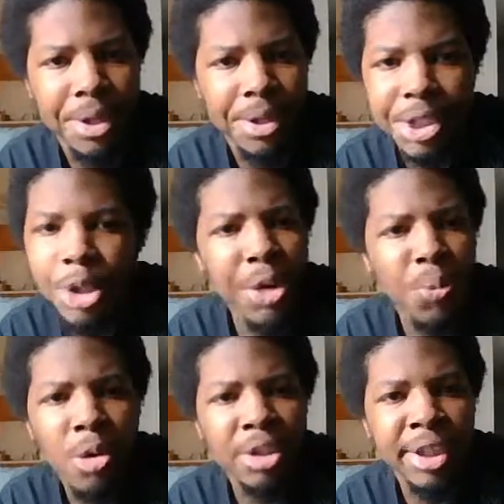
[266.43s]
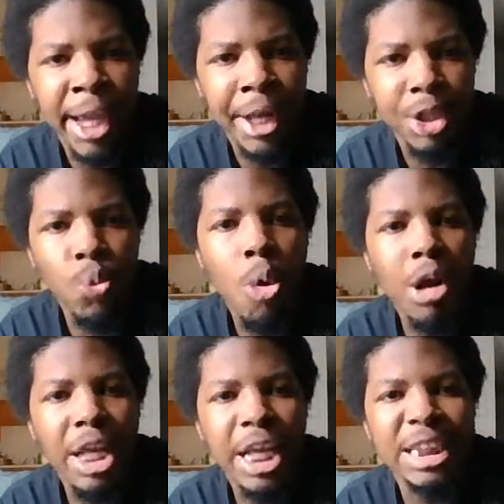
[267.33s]
You didn't want that. You
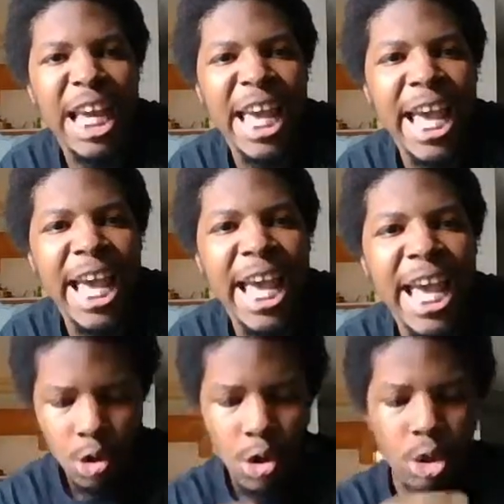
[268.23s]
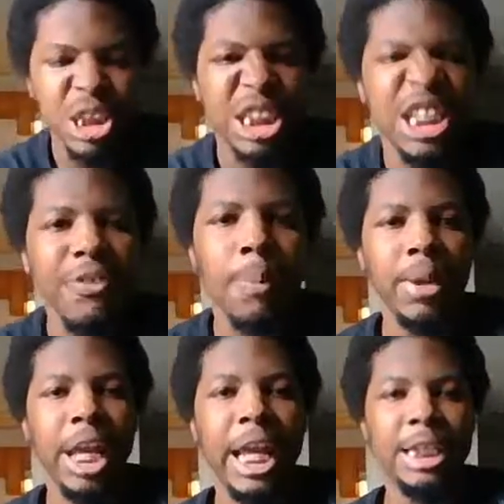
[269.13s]
wanted his head on a silver
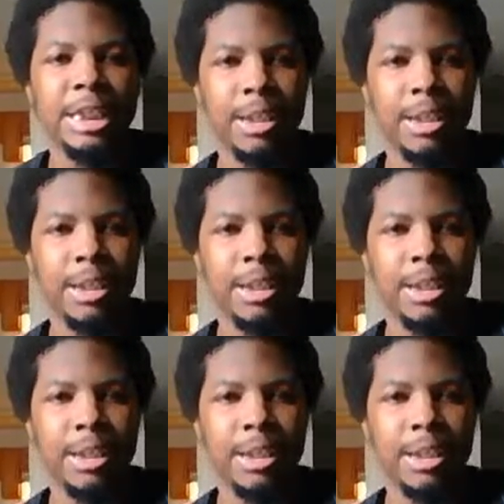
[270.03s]
plate.